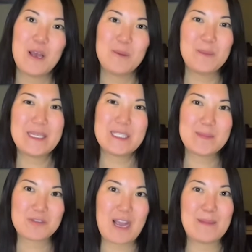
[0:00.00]
Please
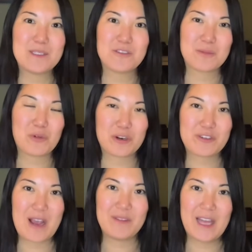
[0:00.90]
subscribe to learn more
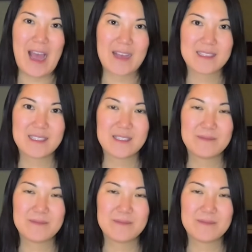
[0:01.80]
travel hacks.